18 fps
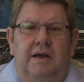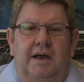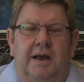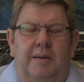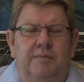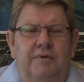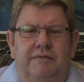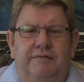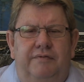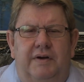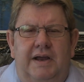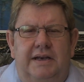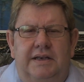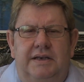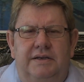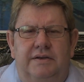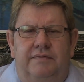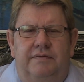I'm not
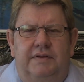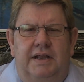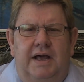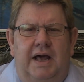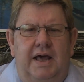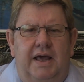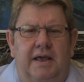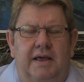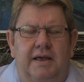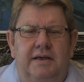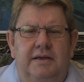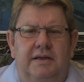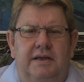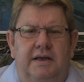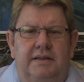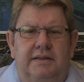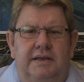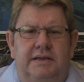frightened of dying.
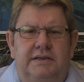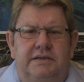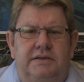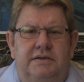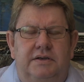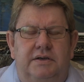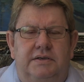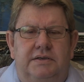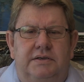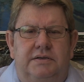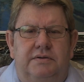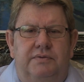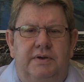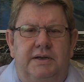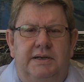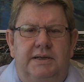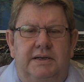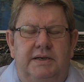That's not
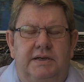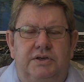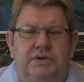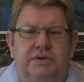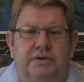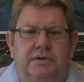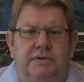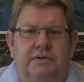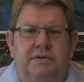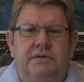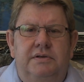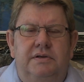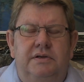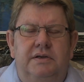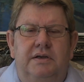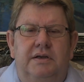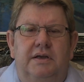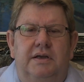really an issue.
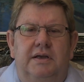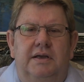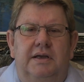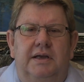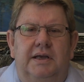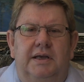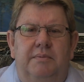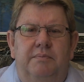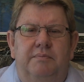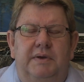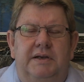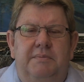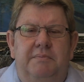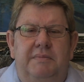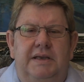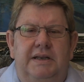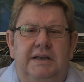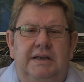But
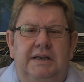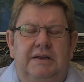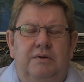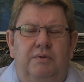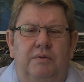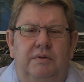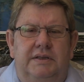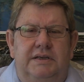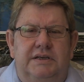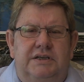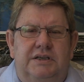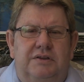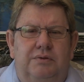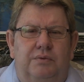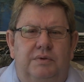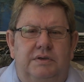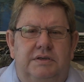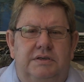immediately all these
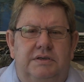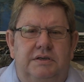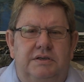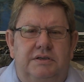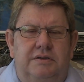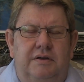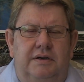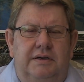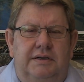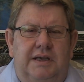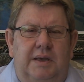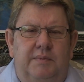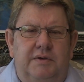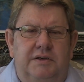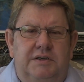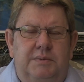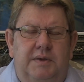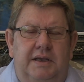thoughts started
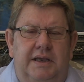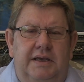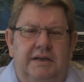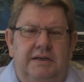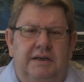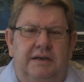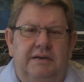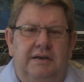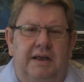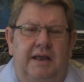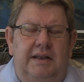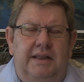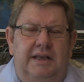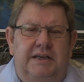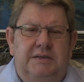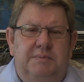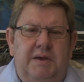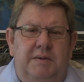coming to my head. And
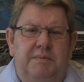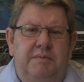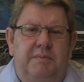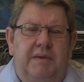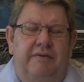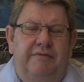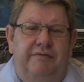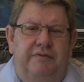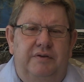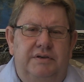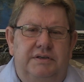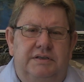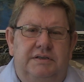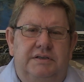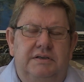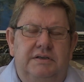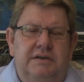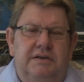that's maybe my
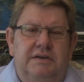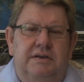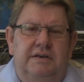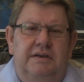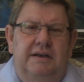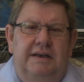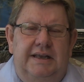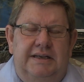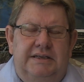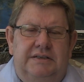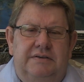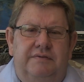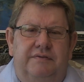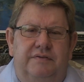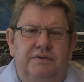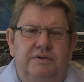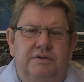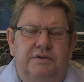first lesson
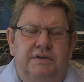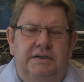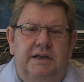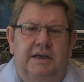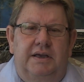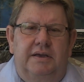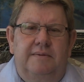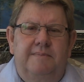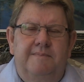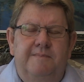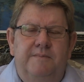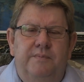for you today.